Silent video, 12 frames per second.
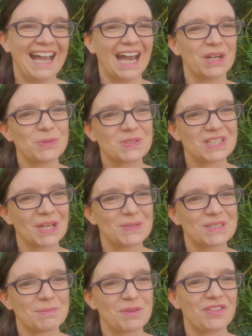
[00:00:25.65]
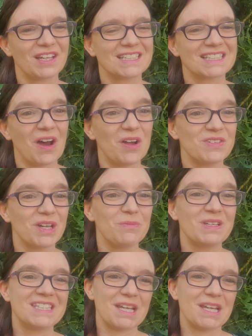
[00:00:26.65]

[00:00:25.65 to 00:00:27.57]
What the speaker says: and also some of the things that I've done with